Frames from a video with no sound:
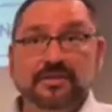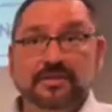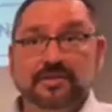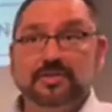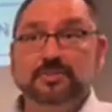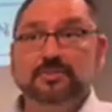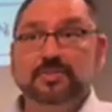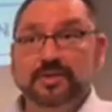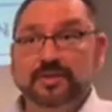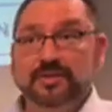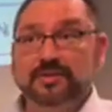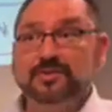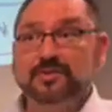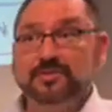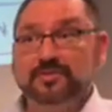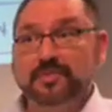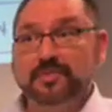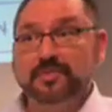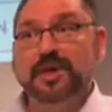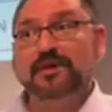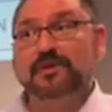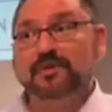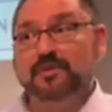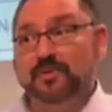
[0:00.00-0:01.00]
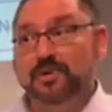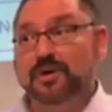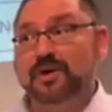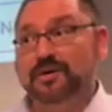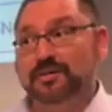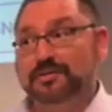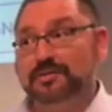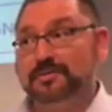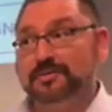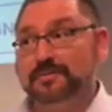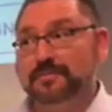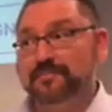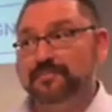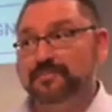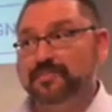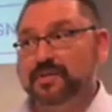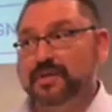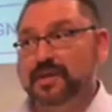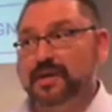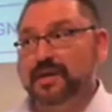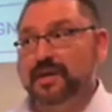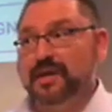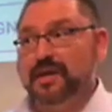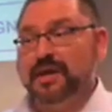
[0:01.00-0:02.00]
this spiritual battle was.
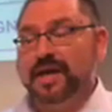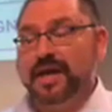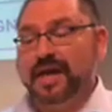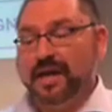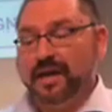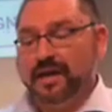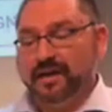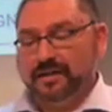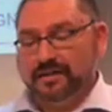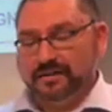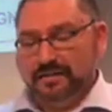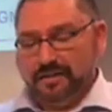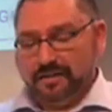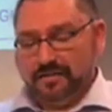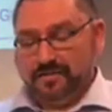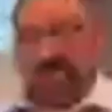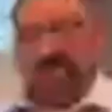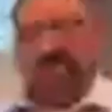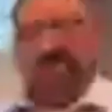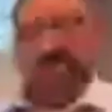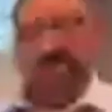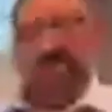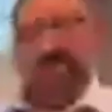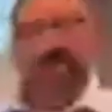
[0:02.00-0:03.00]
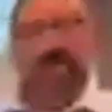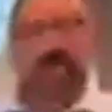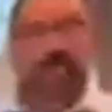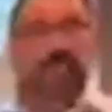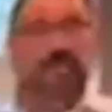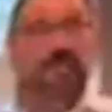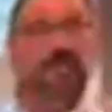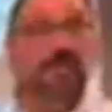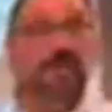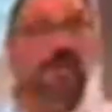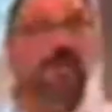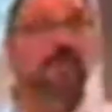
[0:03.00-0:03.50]
And uh, this came from a